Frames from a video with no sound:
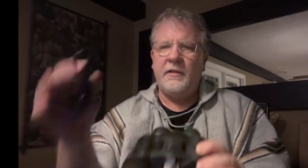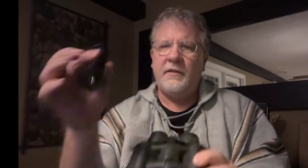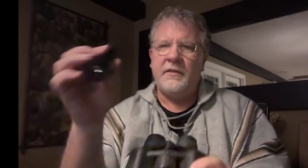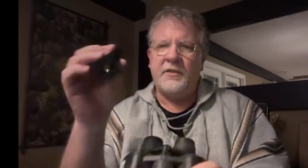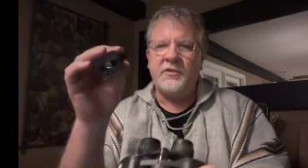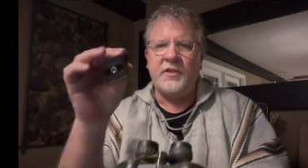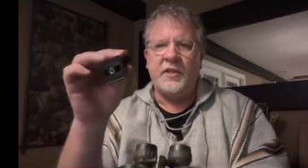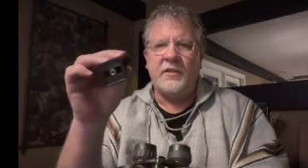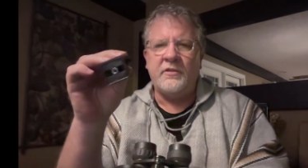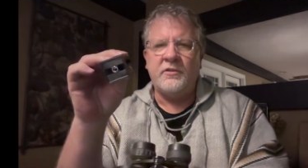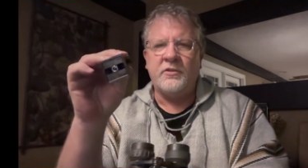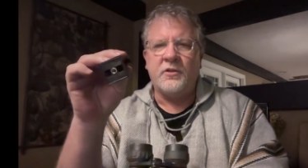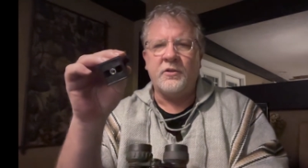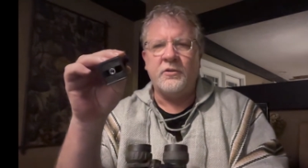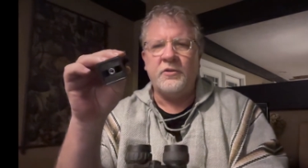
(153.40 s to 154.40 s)
This end
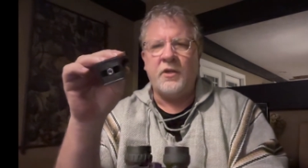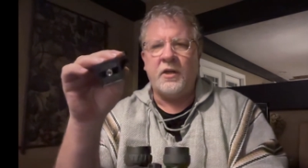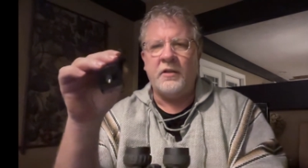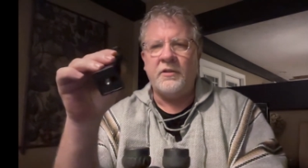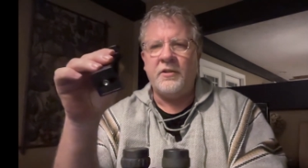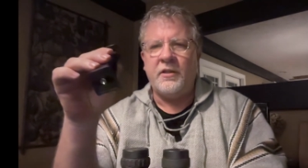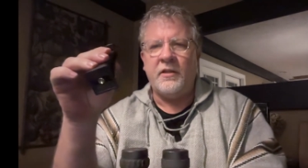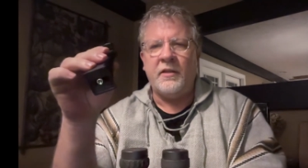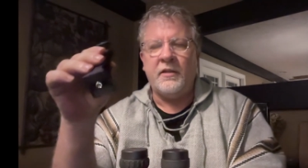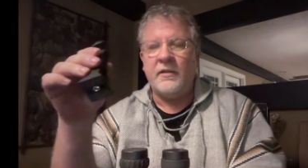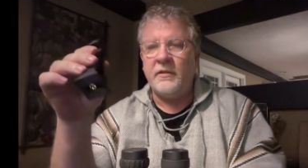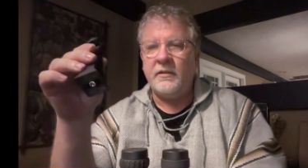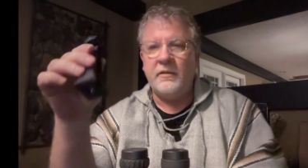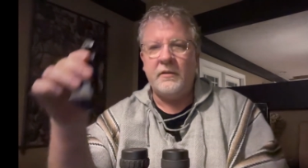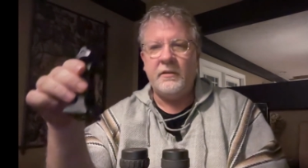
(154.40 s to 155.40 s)
screws onto the,
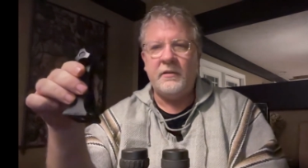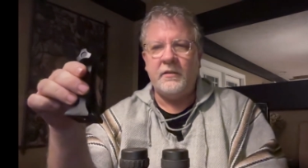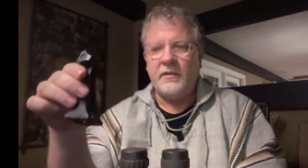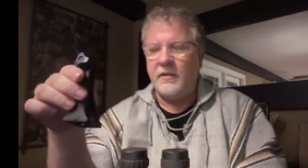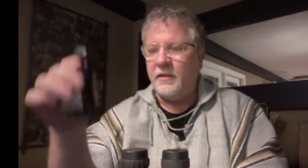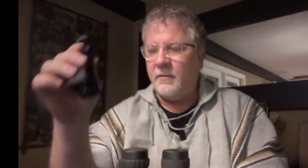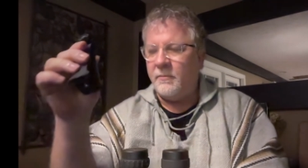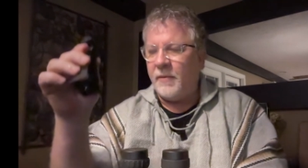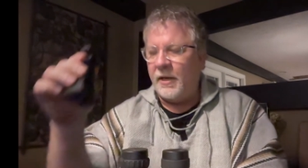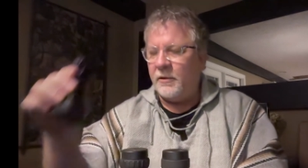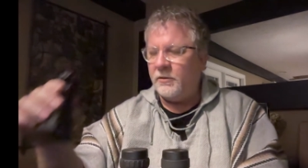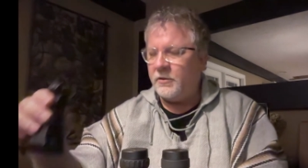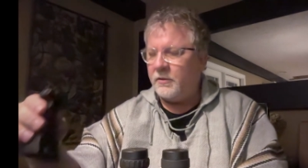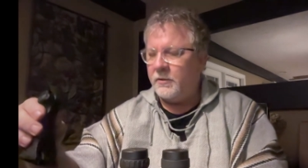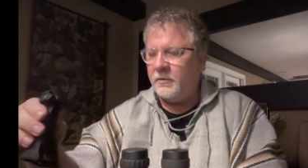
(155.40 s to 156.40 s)
the
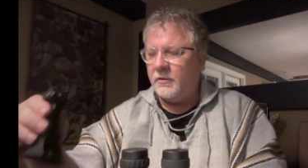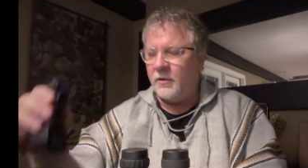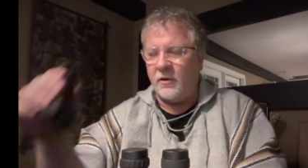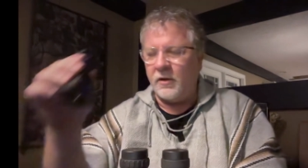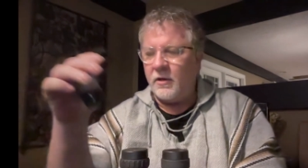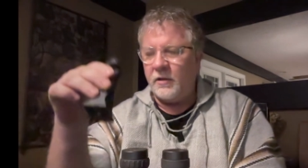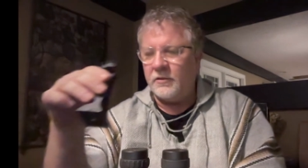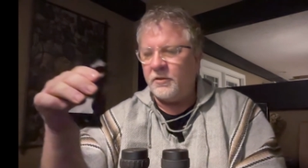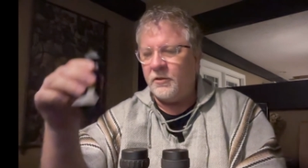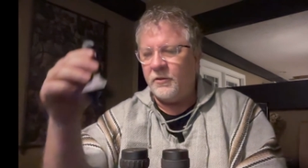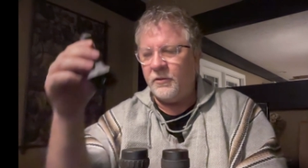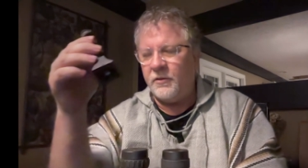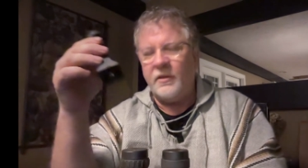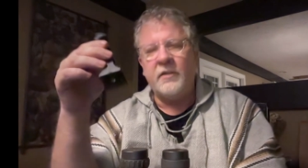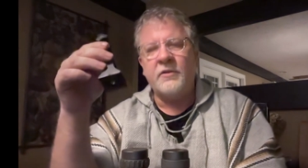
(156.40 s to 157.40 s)
mount or
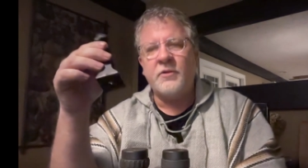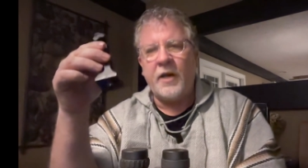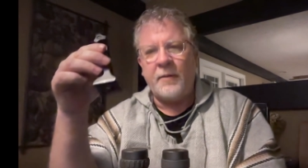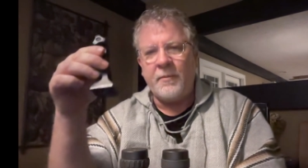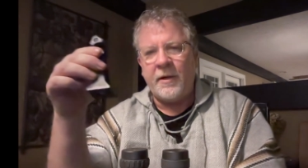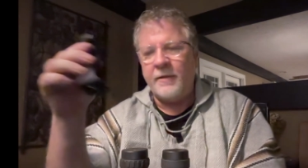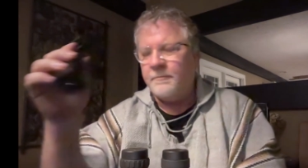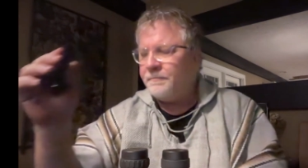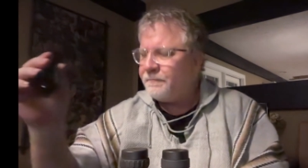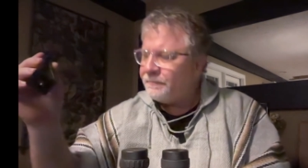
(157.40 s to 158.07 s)
onto the tripod.